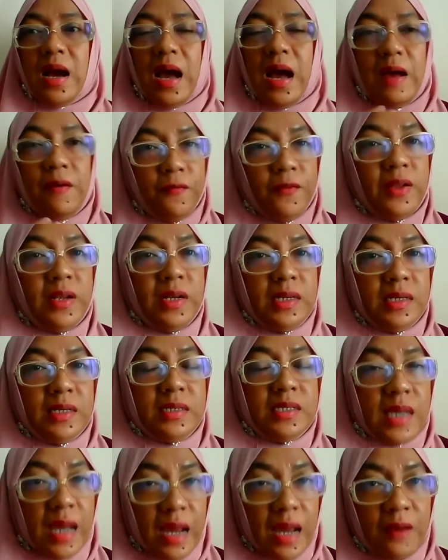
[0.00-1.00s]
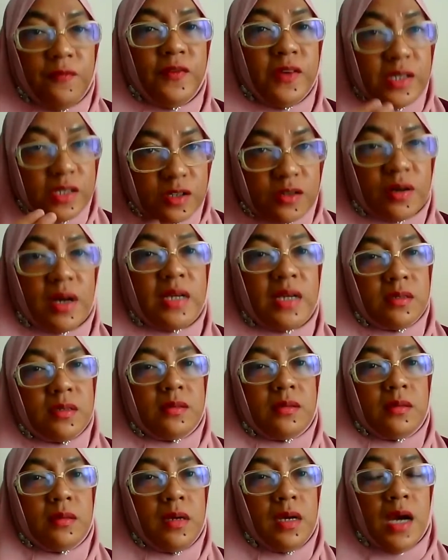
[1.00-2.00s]
I feel it, I feel
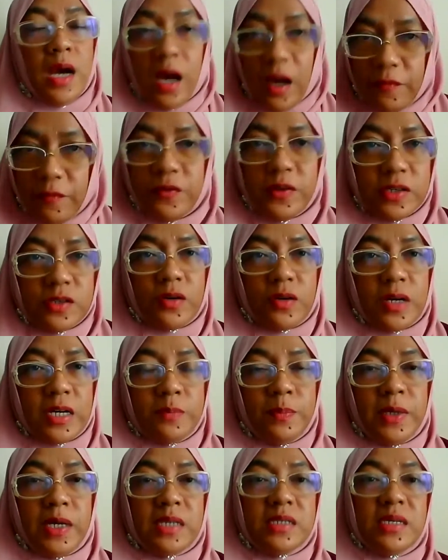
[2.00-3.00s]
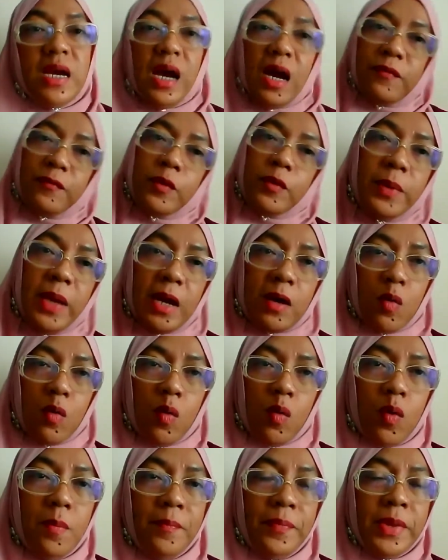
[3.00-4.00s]
stressed. I feel stressed because I have to be at
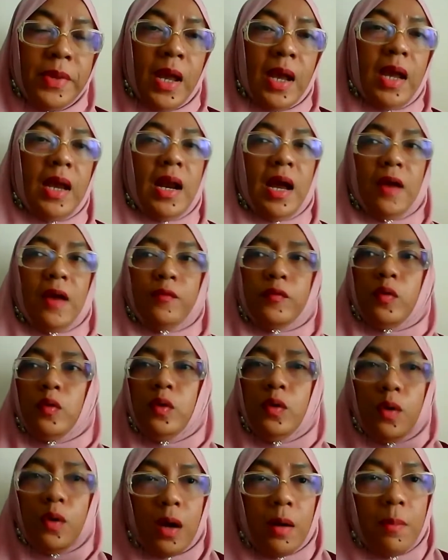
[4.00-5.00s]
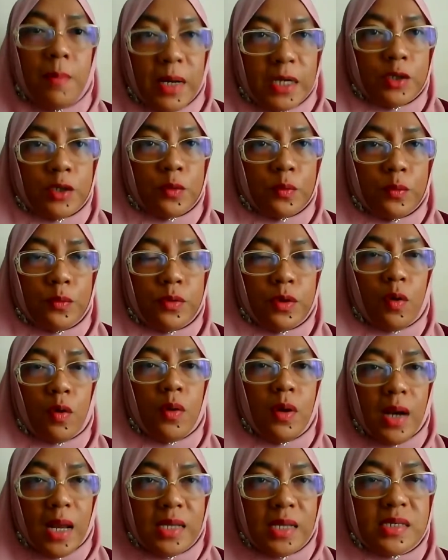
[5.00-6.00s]
home and I have to look at my children
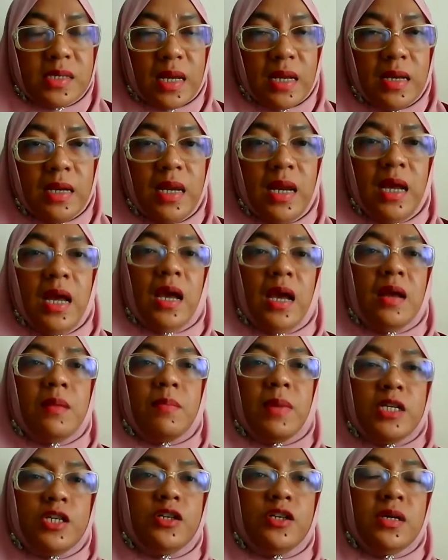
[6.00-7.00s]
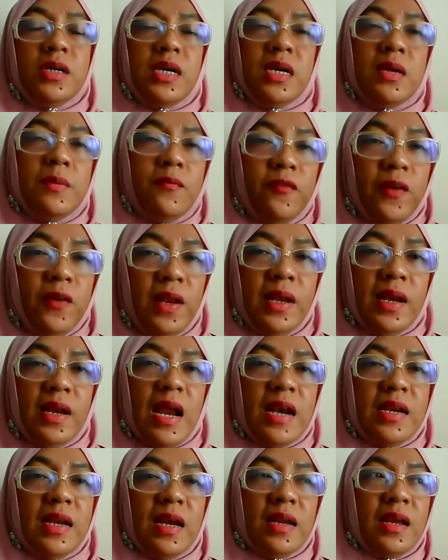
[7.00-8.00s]
online study and my children keep feeling
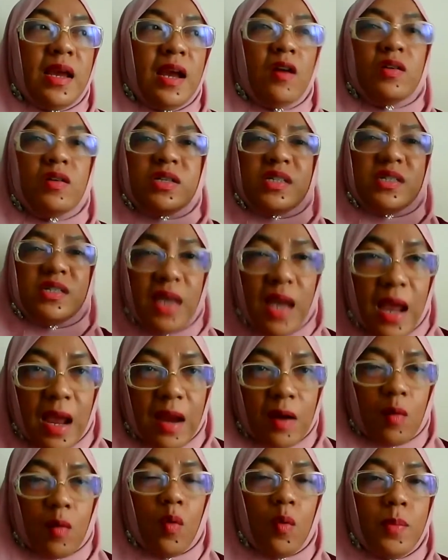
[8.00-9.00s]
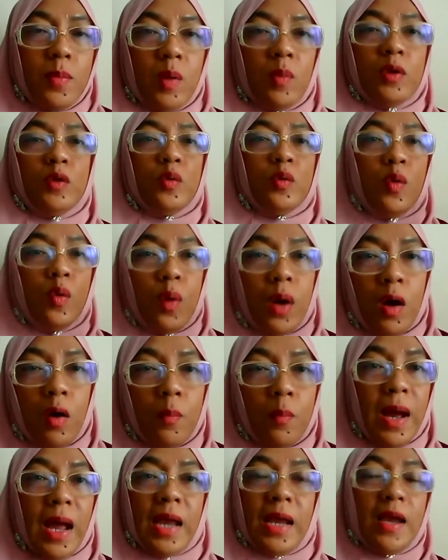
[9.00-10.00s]
that they cannot stay at home. They want to go
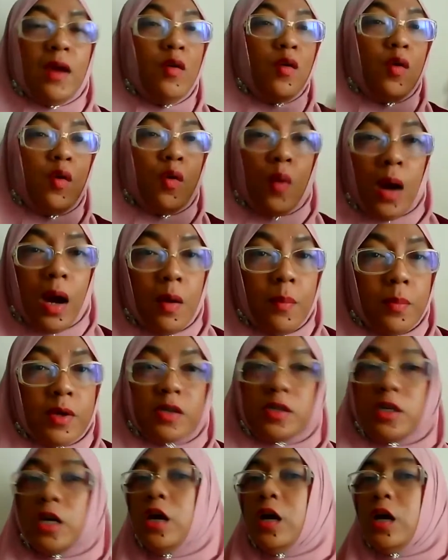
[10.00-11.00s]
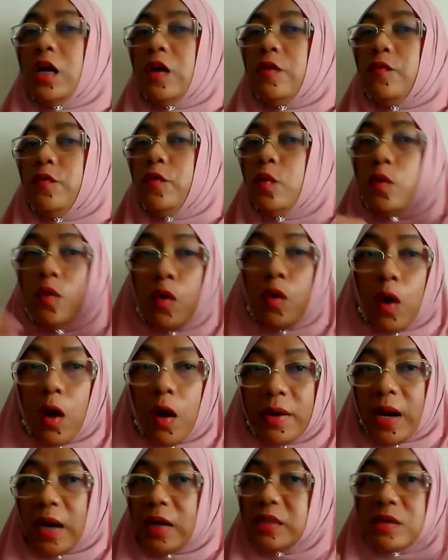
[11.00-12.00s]
out, but I cannot go out because if you go
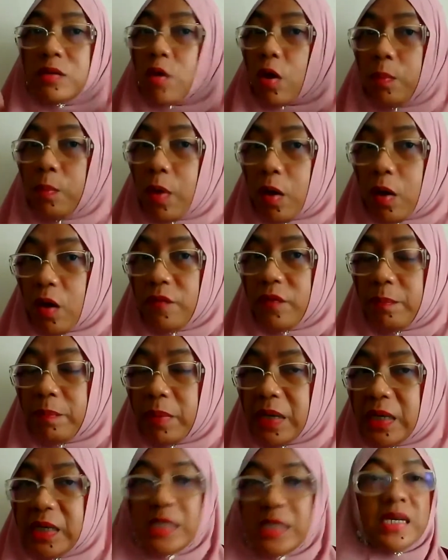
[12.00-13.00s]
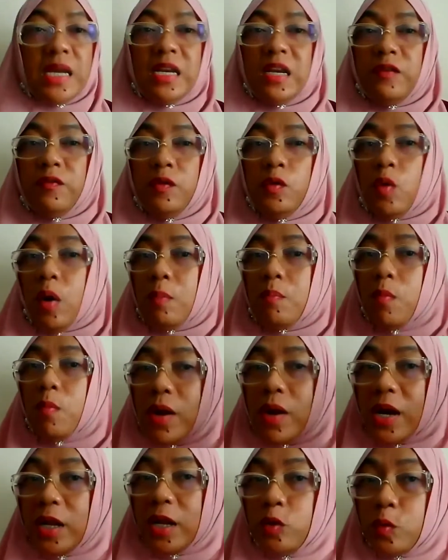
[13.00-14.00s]
out, there is a roadblock of the police. And if you are
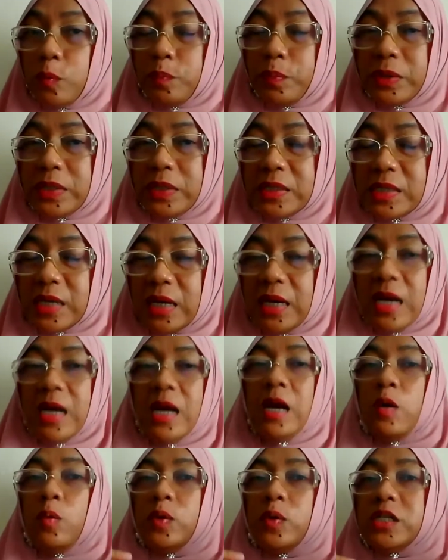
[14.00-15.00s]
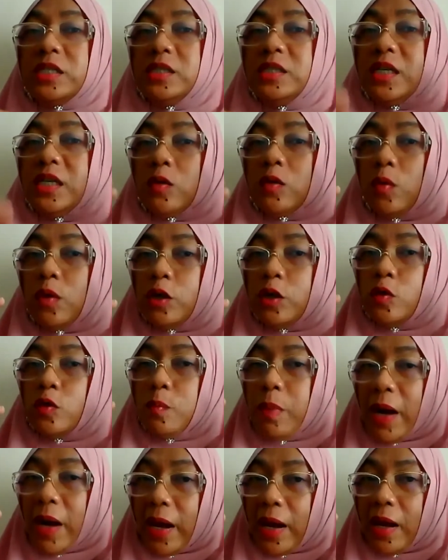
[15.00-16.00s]
more than two person, which is just only to
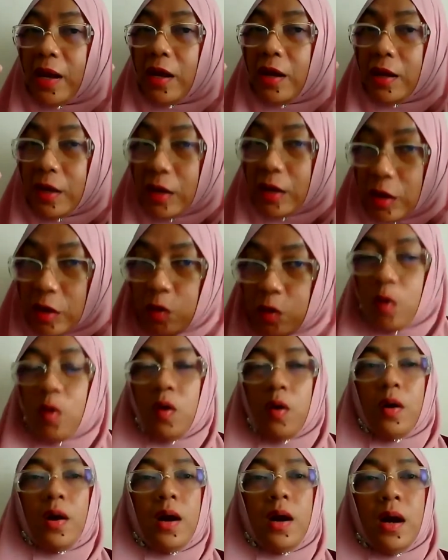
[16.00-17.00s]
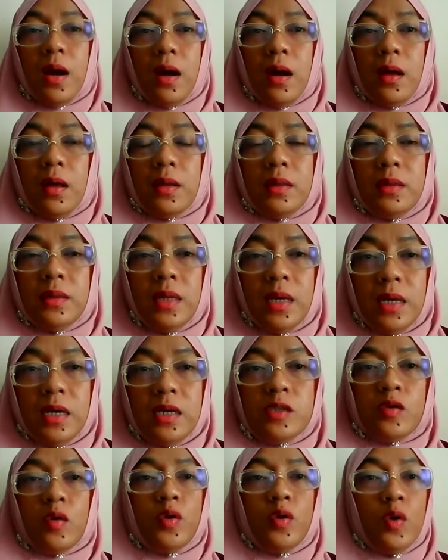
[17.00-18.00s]
buy your uh,
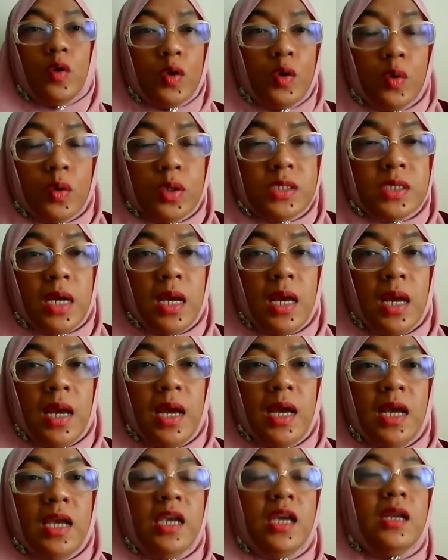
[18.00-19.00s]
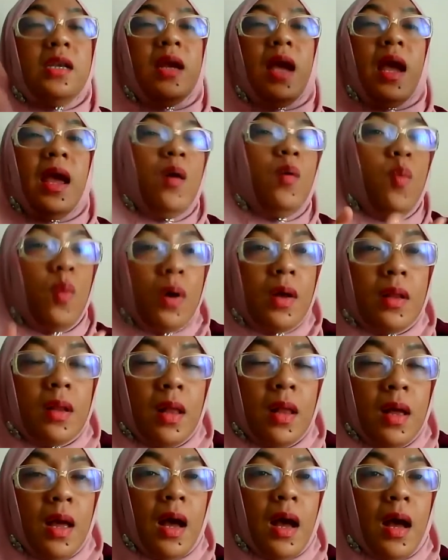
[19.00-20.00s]
things or your goods, they
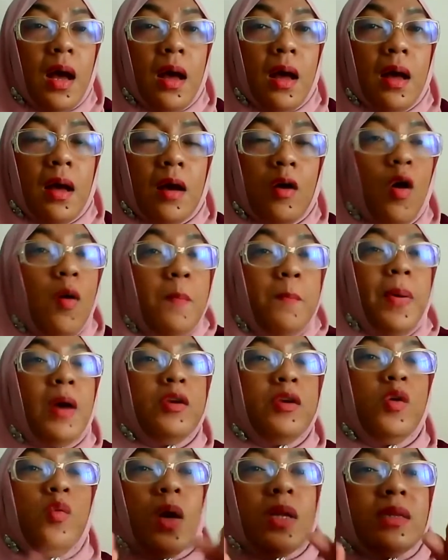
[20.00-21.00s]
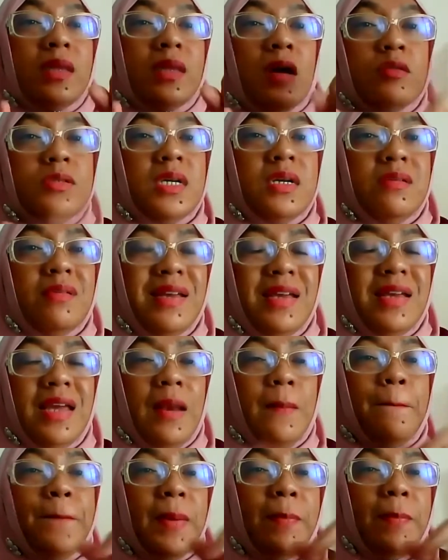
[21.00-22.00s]
will uh, compound you 1,000
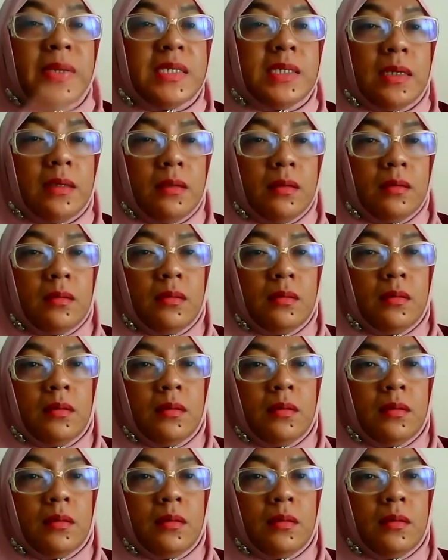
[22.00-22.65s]
ringgit per person.